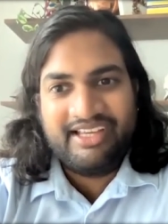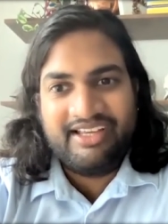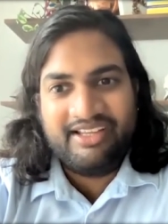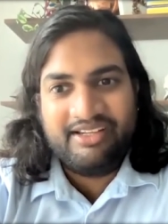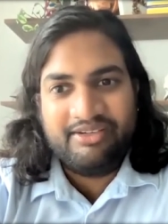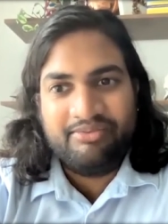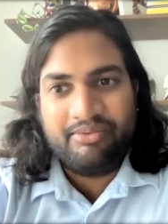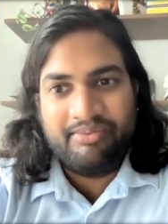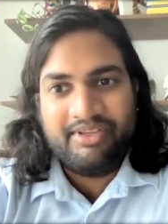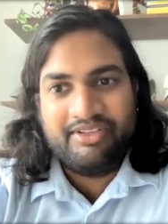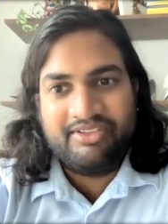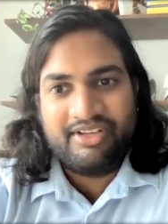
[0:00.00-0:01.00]
And
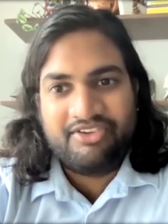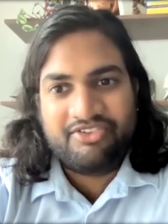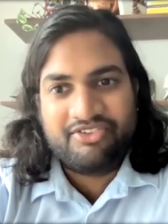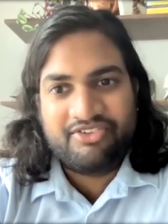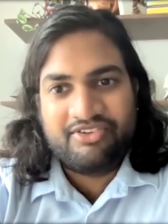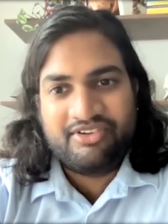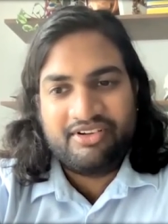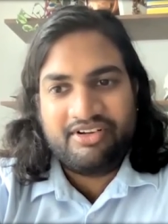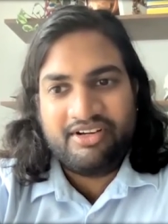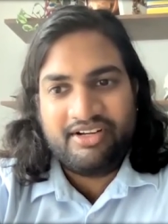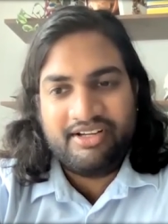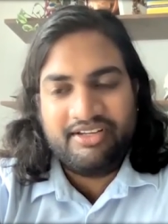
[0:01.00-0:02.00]
when we touch
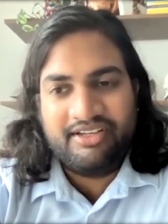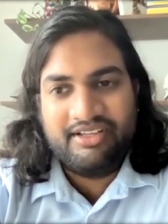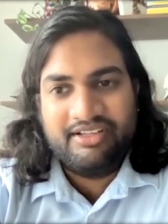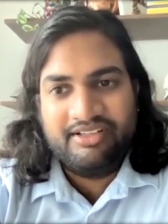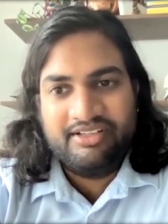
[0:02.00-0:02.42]
on